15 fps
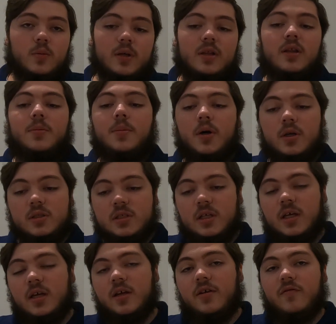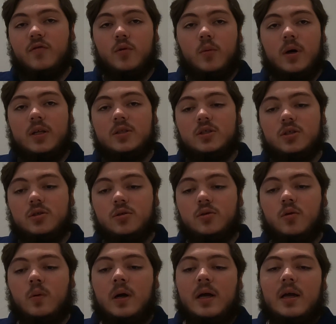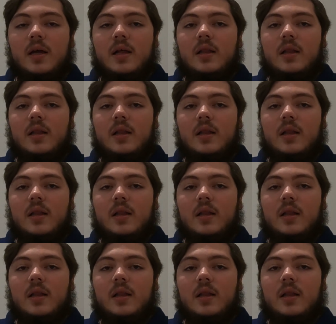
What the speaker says: Weekly Part T if you want to